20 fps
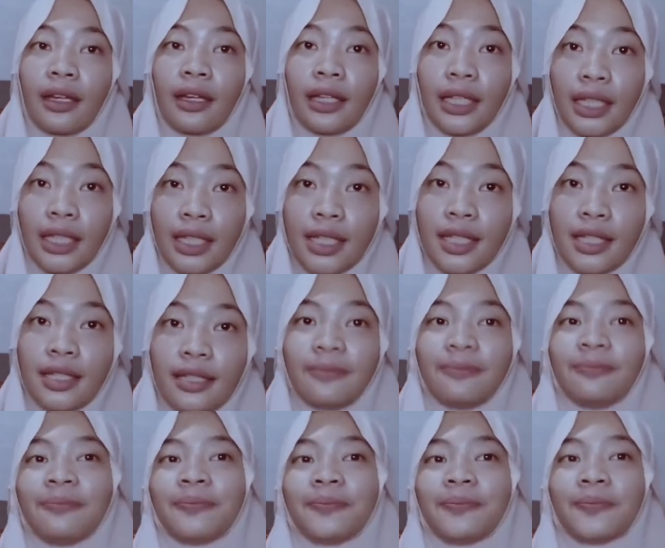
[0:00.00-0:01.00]
We
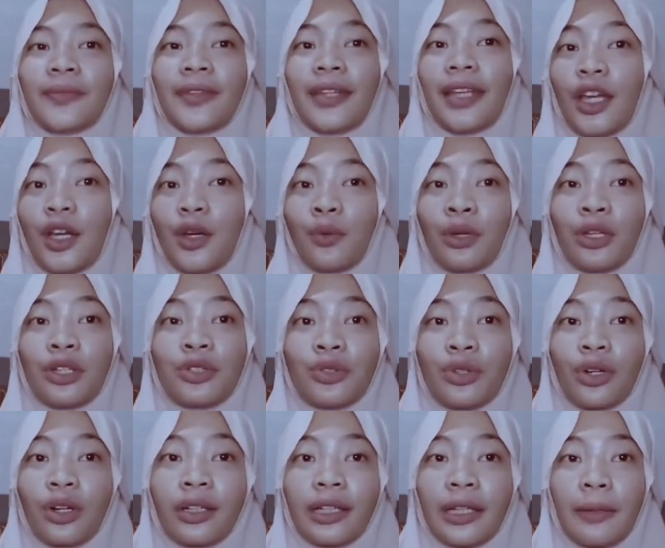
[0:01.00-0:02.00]

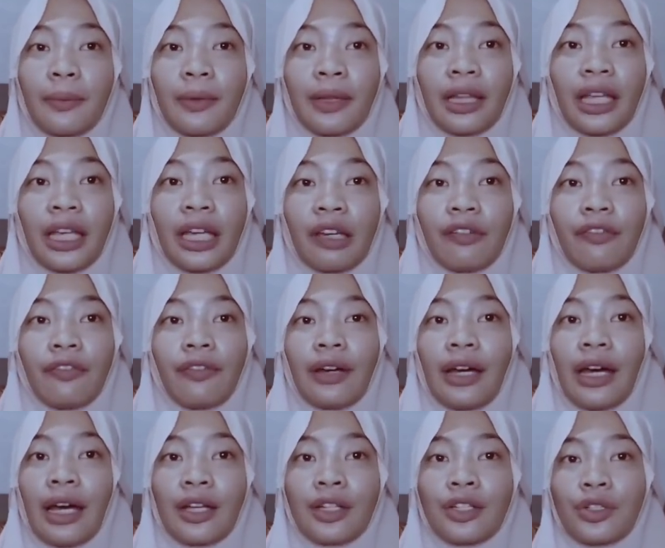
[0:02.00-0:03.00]
strongly believe,
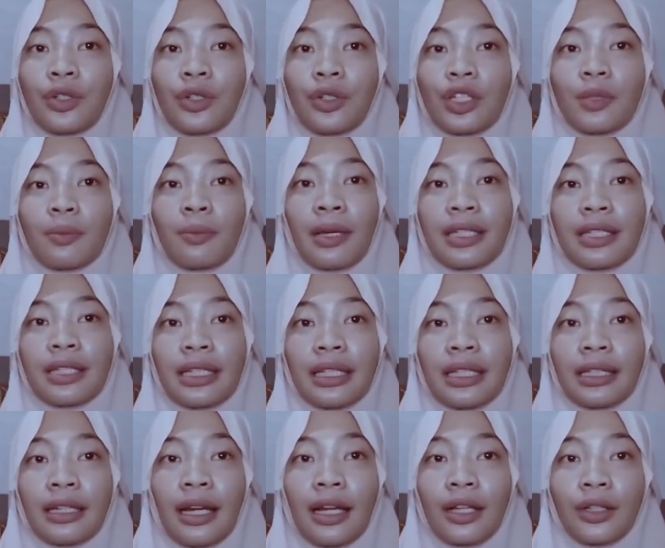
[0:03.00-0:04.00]
as does much
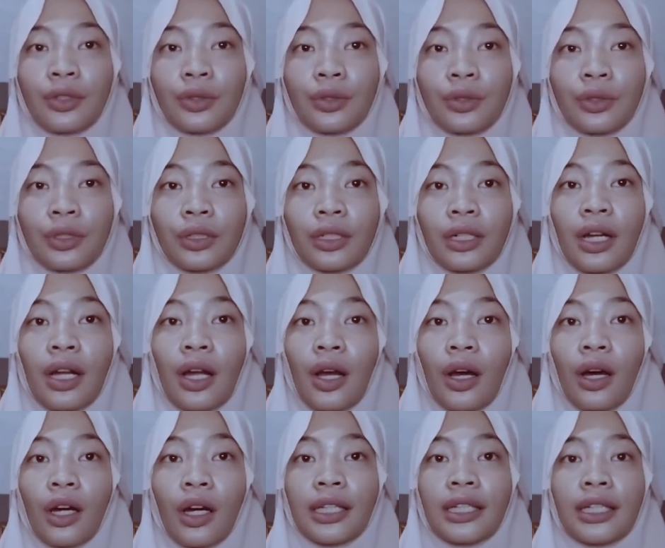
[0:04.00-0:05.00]
literature
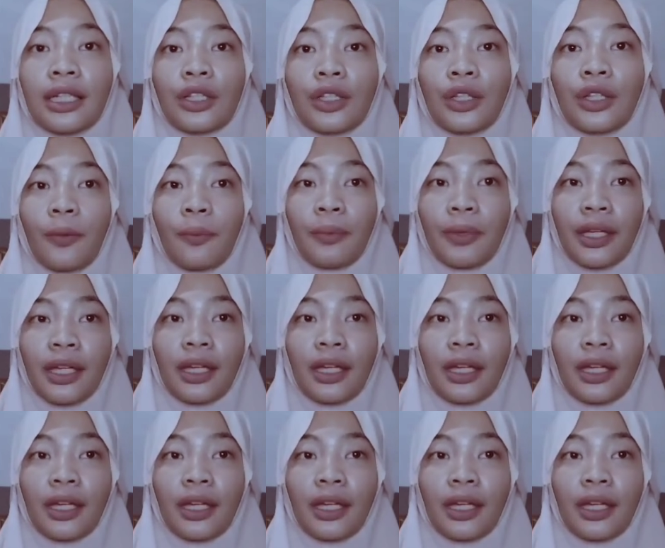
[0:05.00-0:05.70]
on the topic,